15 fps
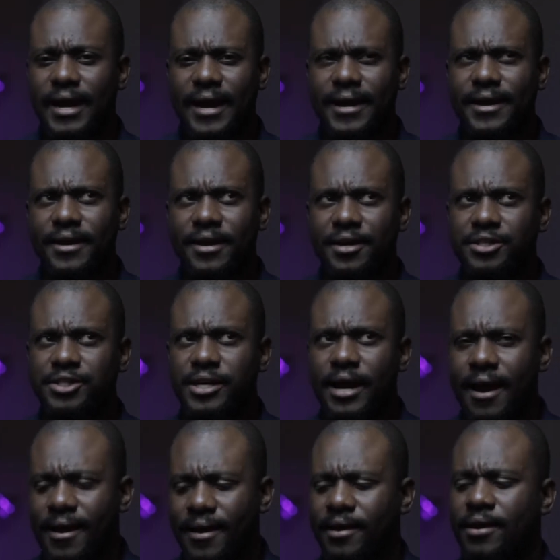
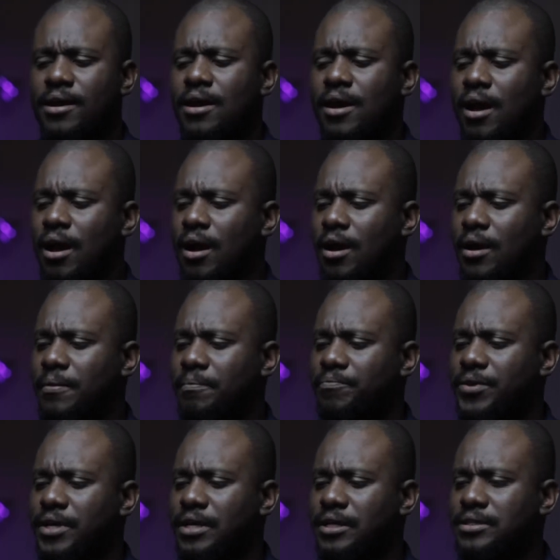I-H-I.
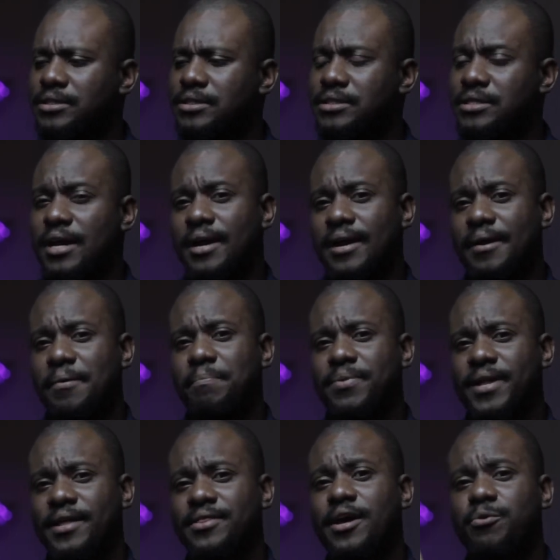It's a
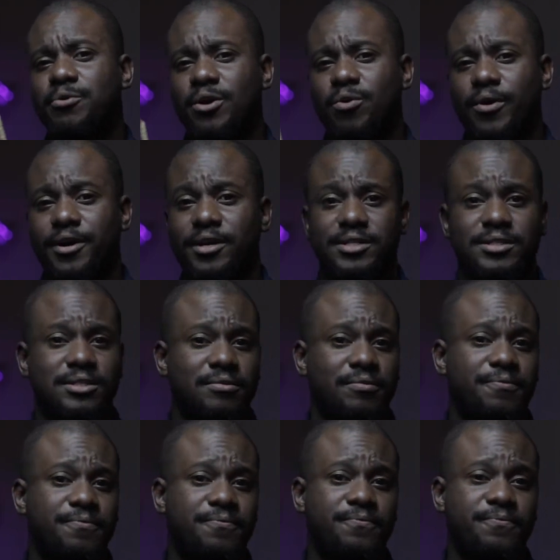plant that requires
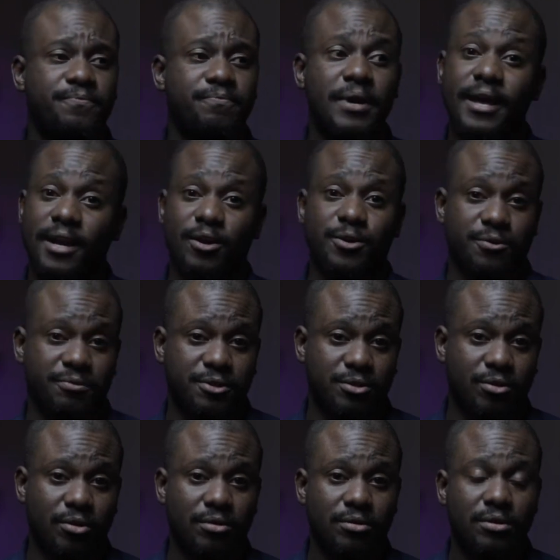a lot of
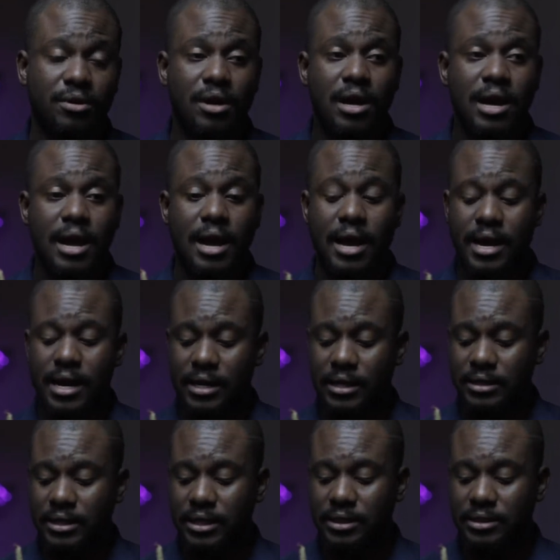sun,
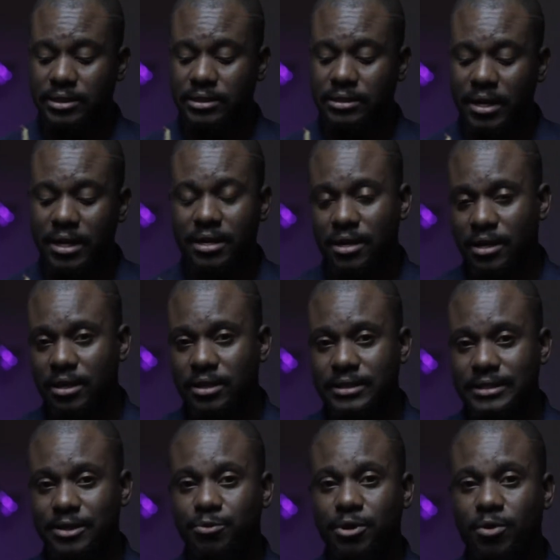and
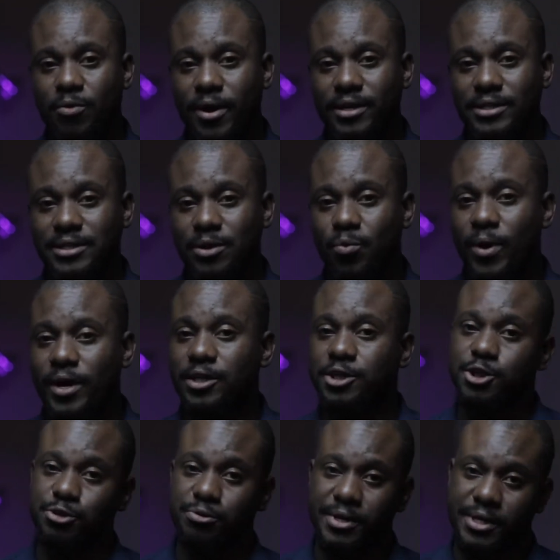it requires a well
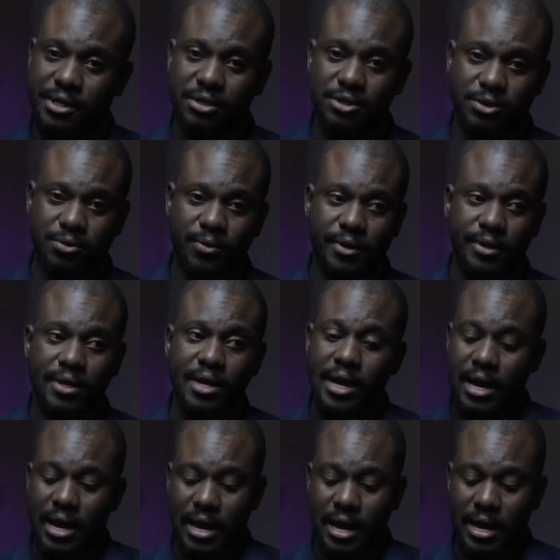draining soil,
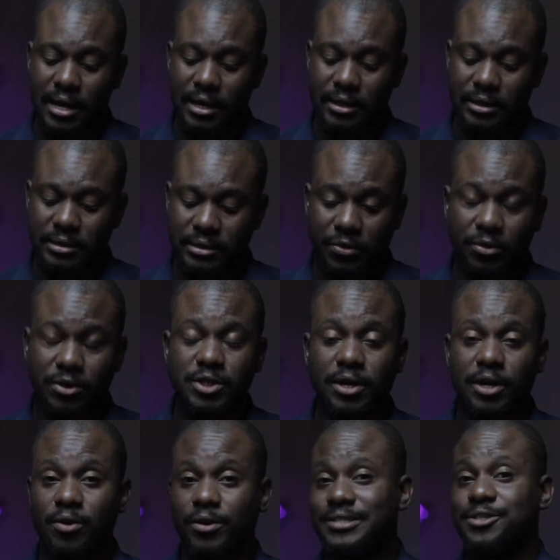and those are
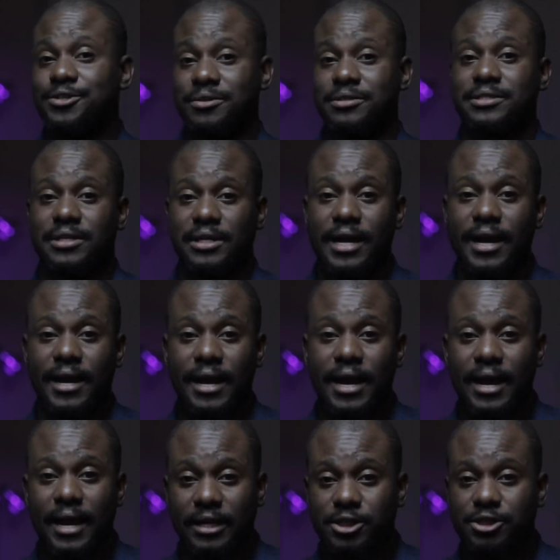conditions that I
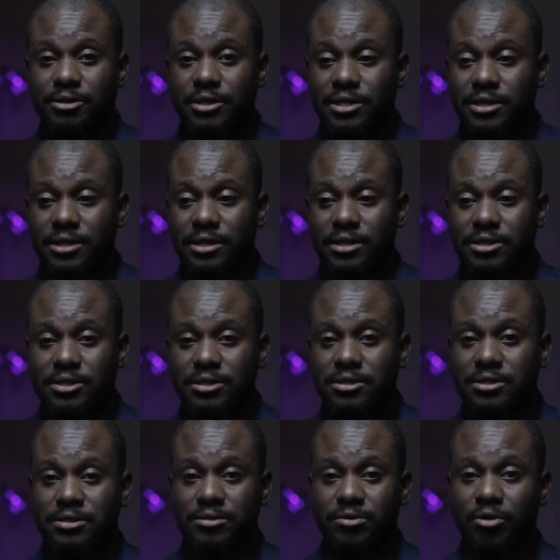actually
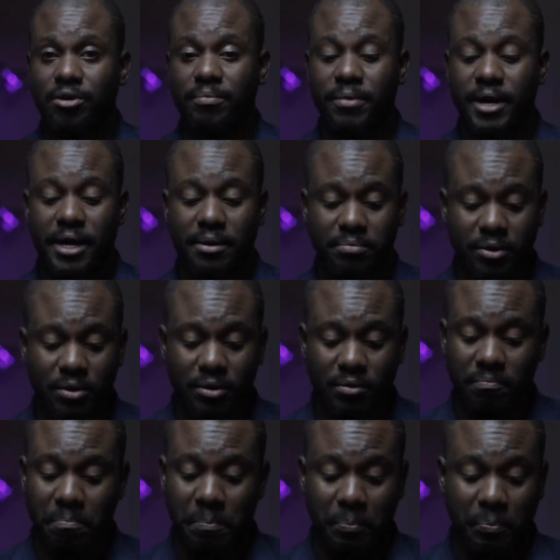stuck by, but
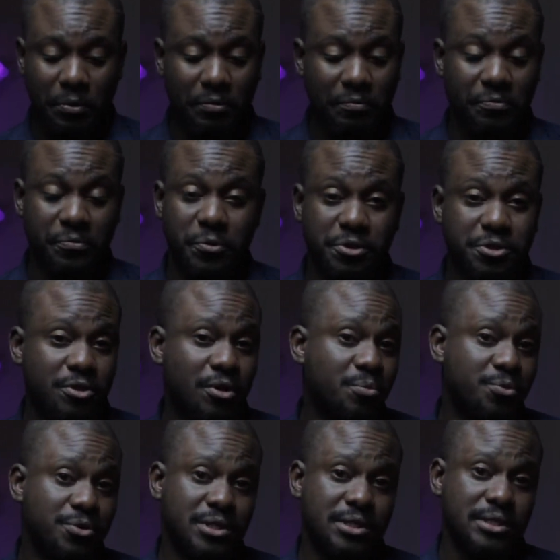for
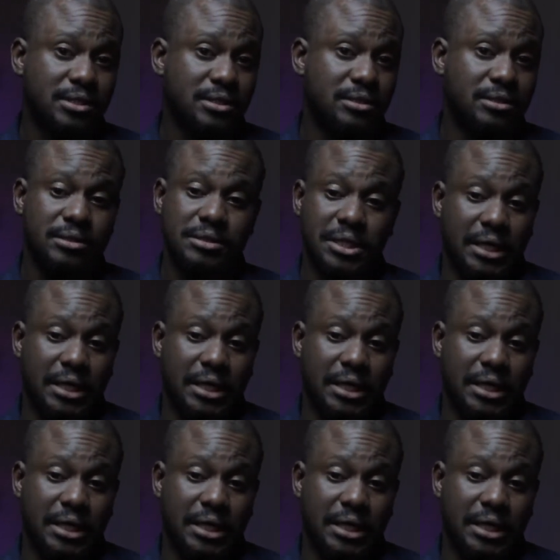some reason